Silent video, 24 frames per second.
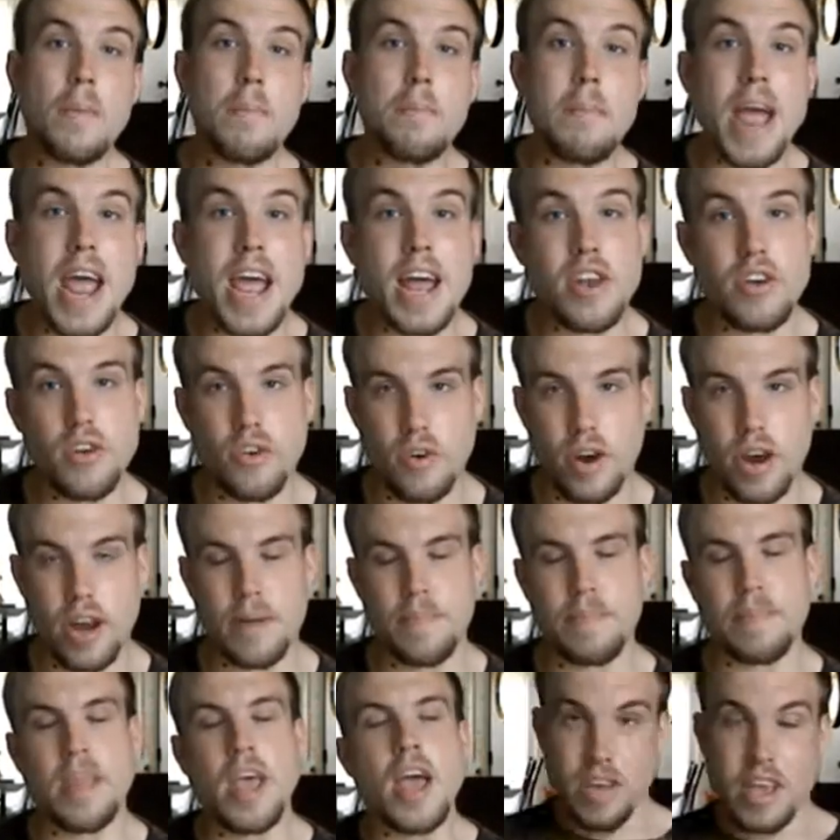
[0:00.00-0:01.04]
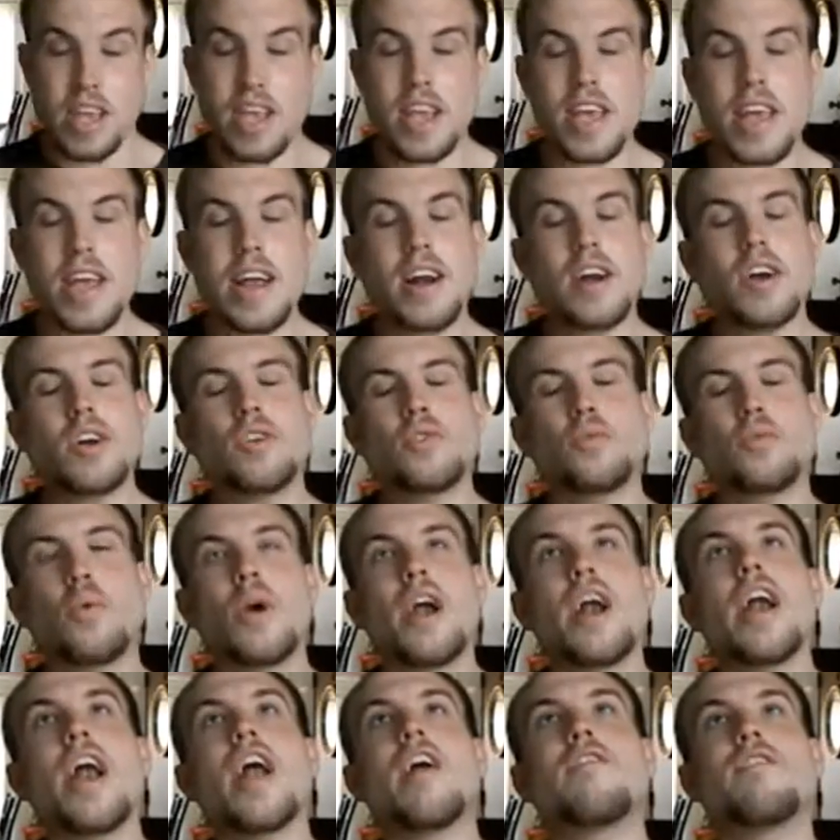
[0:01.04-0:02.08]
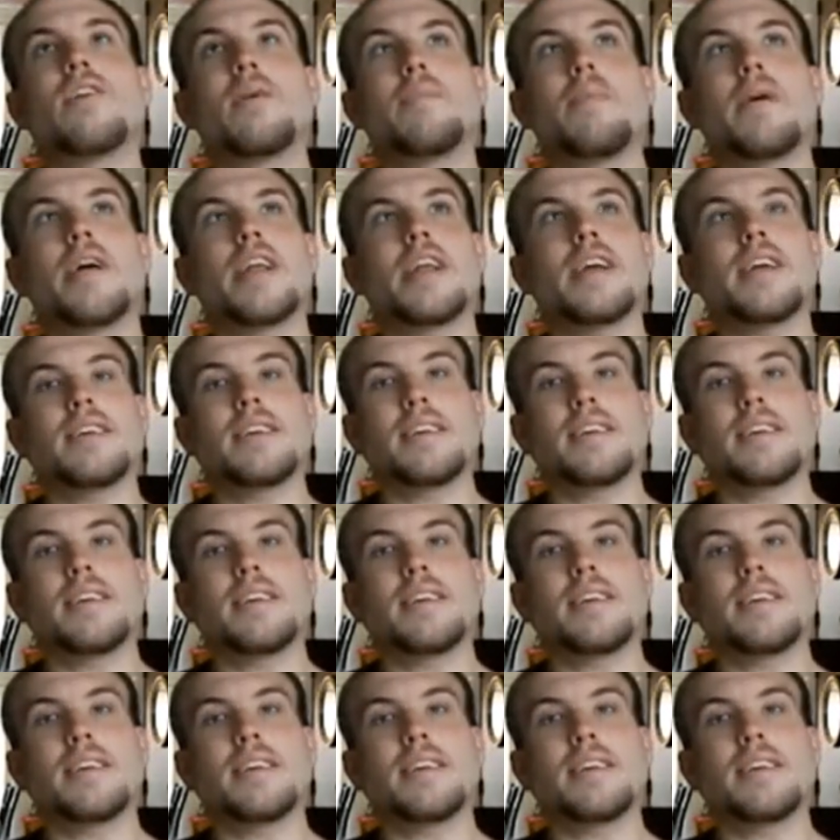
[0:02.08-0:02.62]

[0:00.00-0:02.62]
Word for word: the Mandarin. Here's where everybody